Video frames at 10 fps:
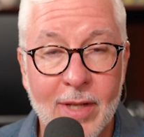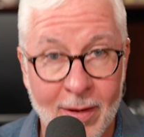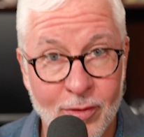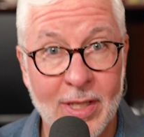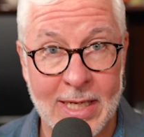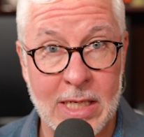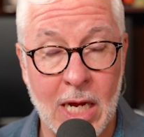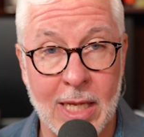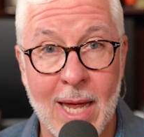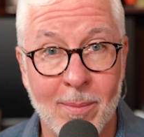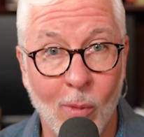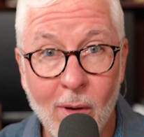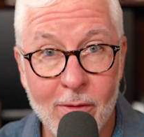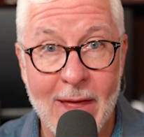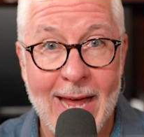have seen a lot
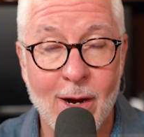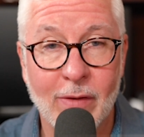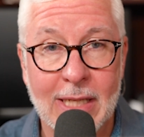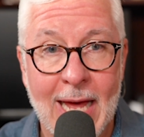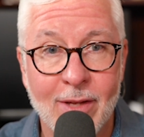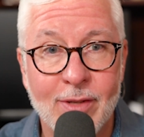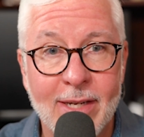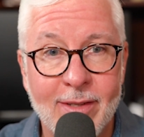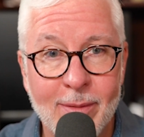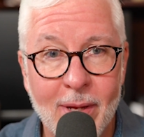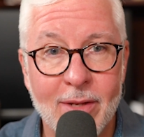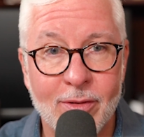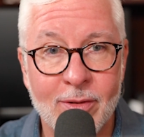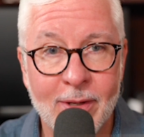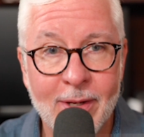more of that over the last 18 months.